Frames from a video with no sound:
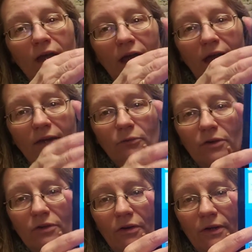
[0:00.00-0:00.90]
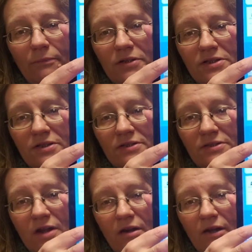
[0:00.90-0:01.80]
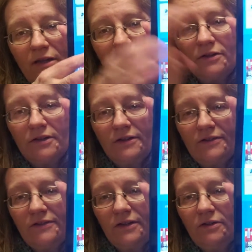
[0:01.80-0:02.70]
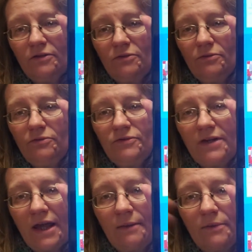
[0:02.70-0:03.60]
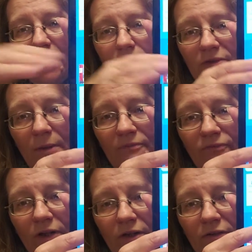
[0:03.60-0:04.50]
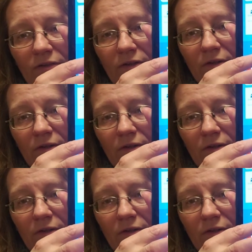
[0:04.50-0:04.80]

And we're going to push the start, and you're going to see whose name comes up first.